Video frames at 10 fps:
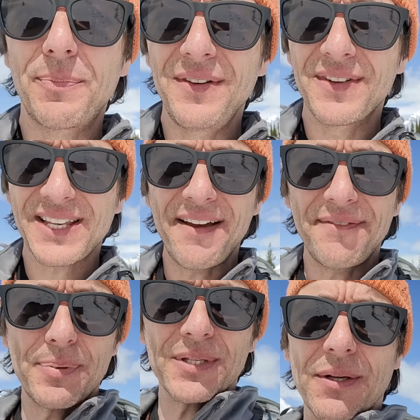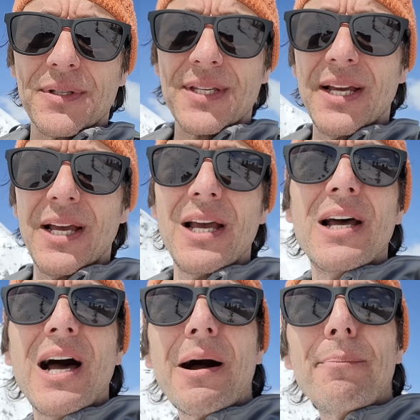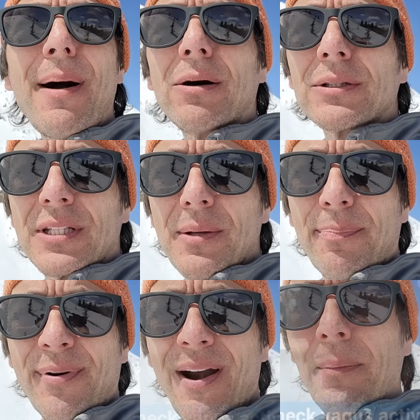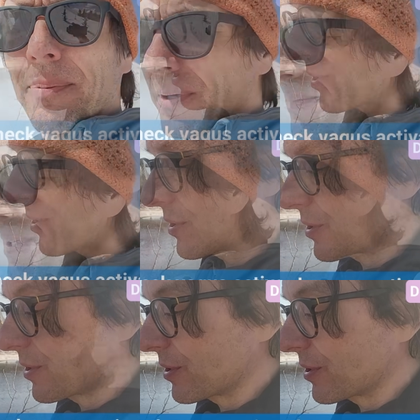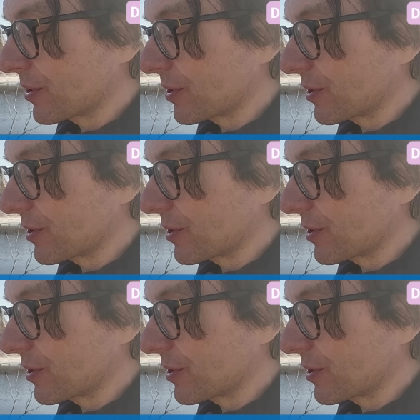the previous episodes about the problems of